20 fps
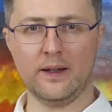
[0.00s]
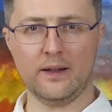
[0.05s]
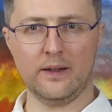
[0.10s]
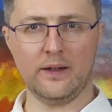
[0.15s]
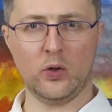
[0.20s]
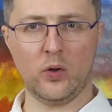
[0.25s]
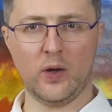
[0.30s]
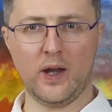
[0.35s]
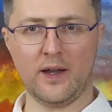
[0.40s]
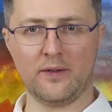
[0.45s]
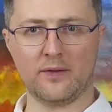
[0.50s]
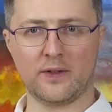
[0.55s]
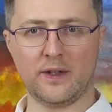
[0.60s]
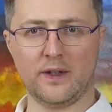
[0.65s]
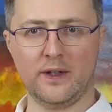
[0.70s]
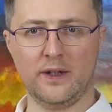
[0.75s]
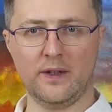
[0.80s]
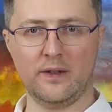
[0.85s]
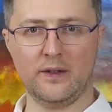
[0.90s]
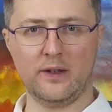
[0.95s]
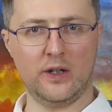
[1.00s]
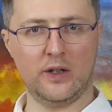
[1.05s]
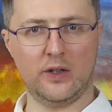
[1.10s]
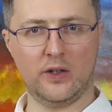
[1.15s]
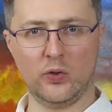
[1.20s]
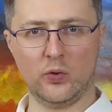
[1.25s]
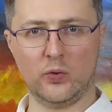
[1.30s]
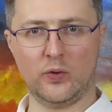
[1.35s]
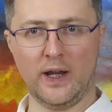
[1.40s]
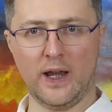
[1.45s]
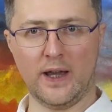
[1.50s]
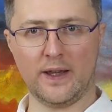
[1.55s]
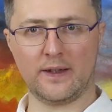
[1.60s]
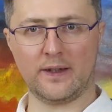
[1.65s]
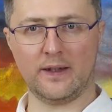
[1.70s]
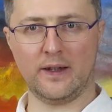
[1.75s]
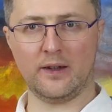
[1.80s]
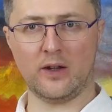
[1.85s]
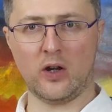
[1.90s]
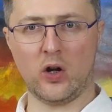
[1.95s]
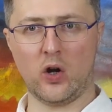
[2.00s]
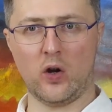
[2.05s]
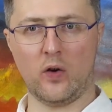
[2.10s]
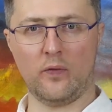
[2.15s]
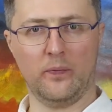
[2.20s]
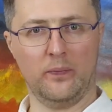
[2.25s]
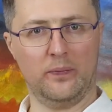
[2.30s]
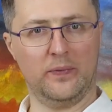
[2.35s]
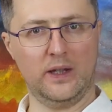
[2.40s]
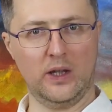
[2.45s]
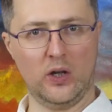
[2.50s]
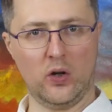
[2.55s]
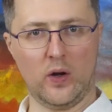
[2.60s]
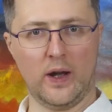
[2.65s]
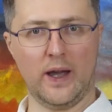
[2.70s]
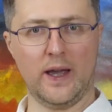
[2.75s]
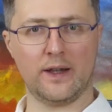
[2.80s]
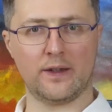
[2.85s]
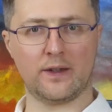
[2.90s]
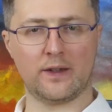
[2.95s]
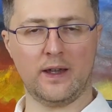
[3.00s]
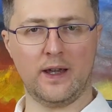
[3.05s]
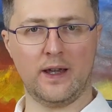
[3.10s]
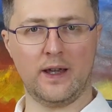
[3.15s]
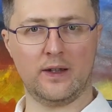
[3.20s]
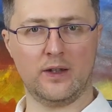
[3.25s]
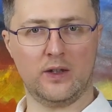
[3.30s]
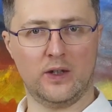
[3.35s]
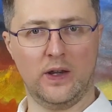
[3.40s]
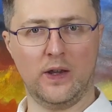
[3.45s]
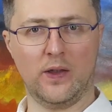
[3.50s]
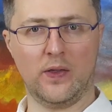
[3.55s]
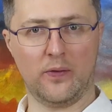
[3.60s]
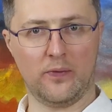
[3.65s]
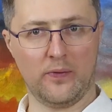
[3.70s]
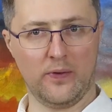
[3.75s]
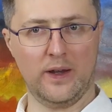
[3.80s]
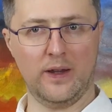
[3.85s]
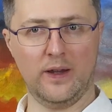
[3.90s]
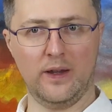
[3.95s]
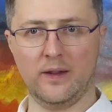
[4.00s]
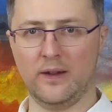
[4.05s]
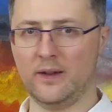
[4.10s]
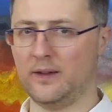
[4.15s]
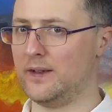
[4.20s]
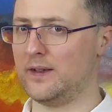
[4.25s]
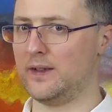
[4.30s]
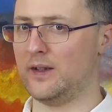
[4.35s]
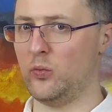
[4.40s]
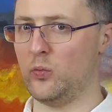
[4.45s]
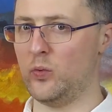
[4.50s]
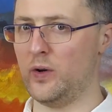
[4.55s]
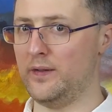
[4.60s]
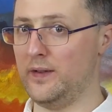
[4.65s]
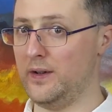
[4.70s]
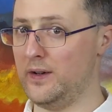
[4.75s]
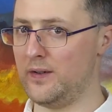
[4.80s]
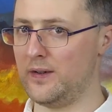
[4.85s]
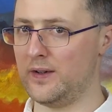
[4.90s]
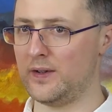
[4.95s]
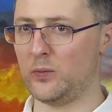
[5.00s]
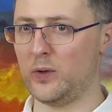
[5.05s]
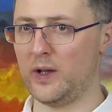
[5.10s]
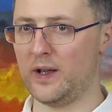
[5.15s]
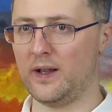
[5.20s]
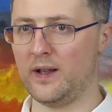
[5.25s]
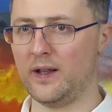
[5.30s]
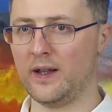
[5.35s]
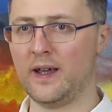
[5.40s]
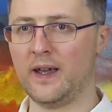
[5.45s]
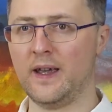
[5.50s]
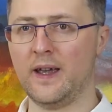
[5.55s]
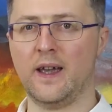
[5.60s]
you have seen T2 testnet of NeoX, and T3 is somewhere near as well.